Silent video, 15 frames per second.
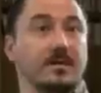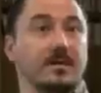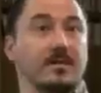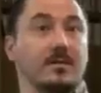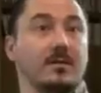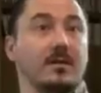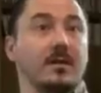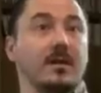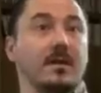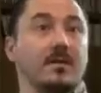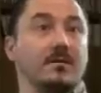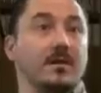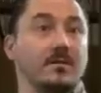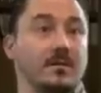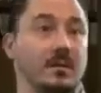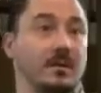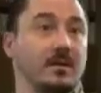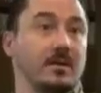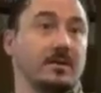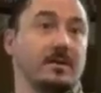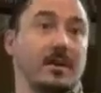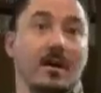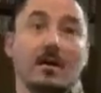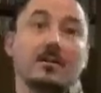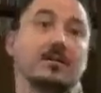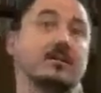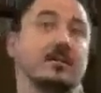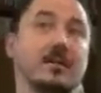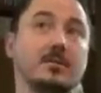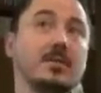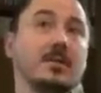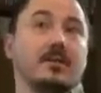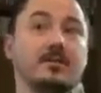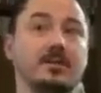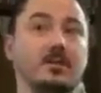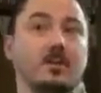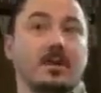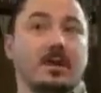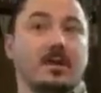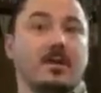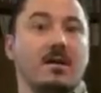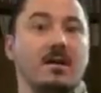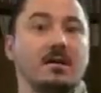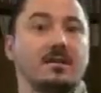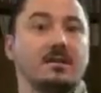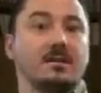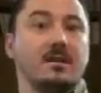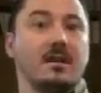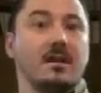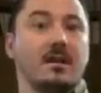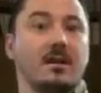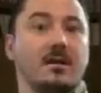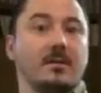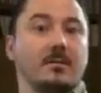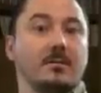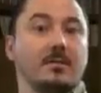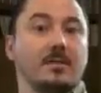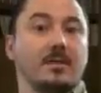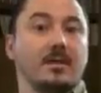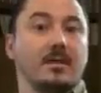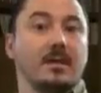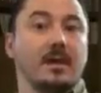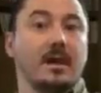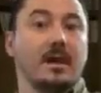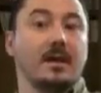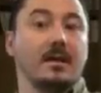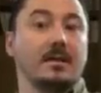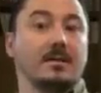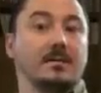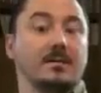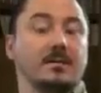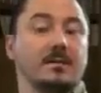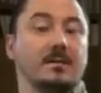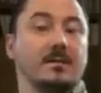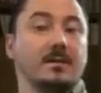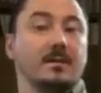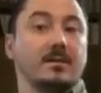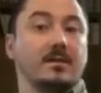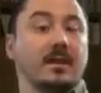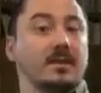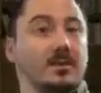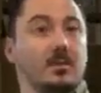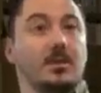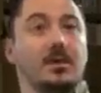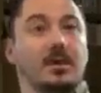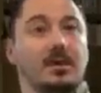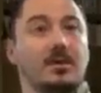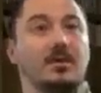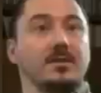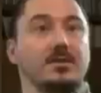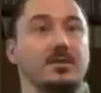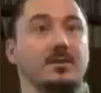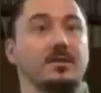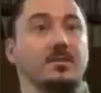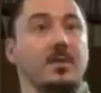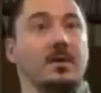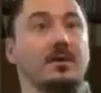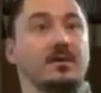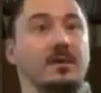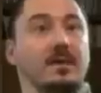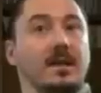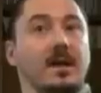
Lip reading: $50, I believe, is what it costs, and that's a pretty good insurance policy.